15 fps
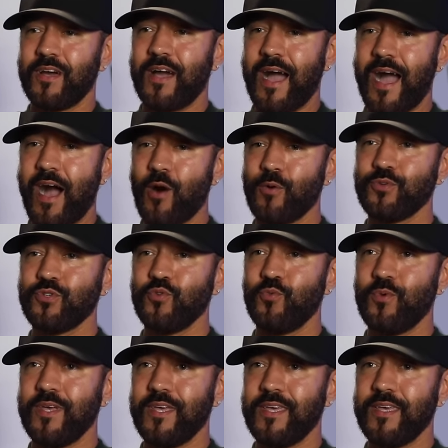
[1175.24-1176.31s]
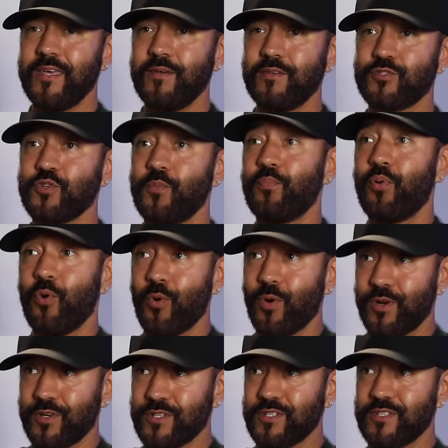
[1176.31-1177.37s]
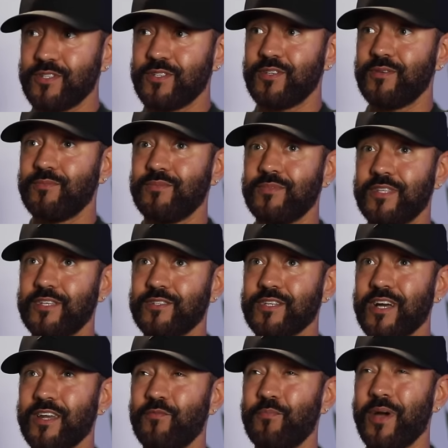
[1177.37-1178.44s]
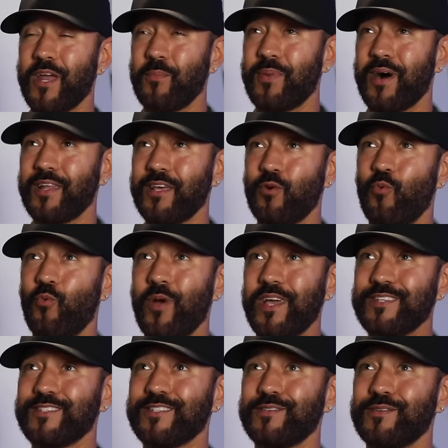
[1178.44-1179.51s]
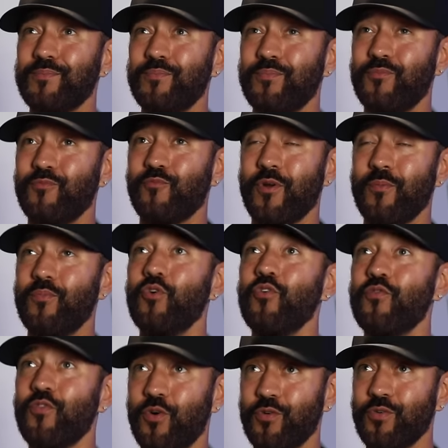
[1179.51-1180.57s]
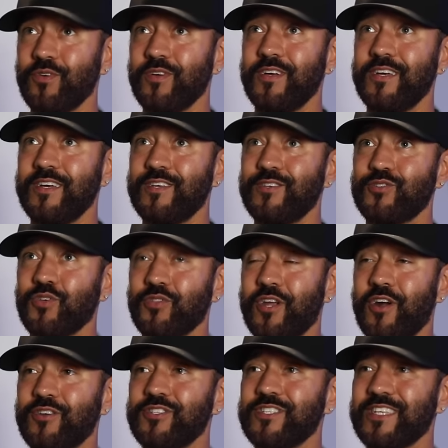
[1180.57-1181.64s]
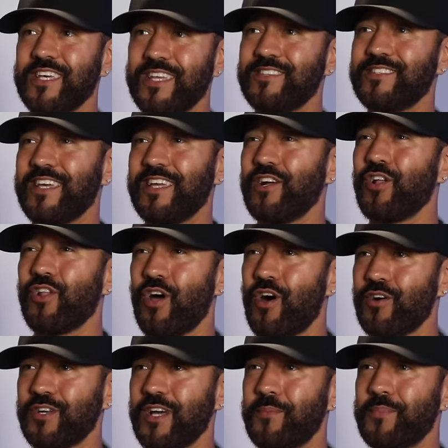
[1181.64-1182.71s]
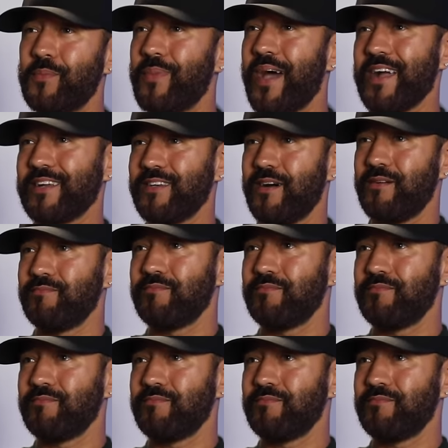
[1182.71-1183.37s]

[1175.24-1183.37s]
how do we support this kind of metabolic waste removal so that our skin isn't getting clogged up and backed up?